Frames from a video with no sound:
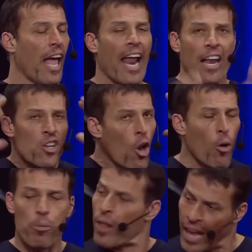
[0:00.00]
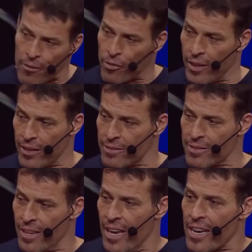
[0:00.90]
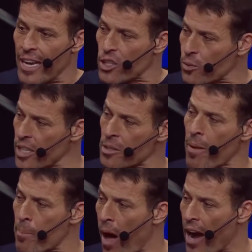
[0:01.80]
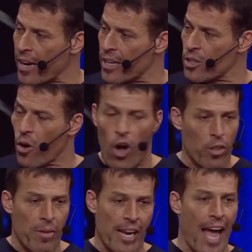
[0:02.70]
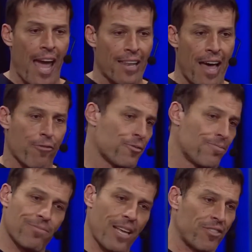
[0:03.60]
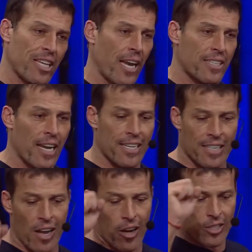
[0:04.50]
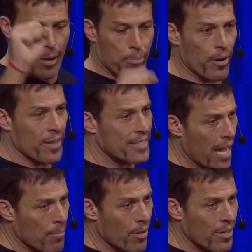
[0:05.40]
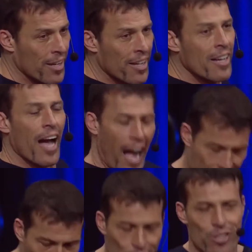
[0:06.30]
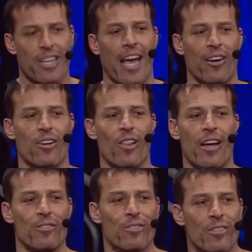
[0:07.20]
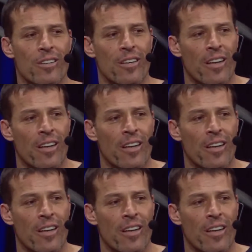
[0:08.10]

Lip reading: I had no plan for this. I just reached in my pocket, I took all the money I had left, $17, $18, $19, and I put it on the table. I said, you're taking her to lunch.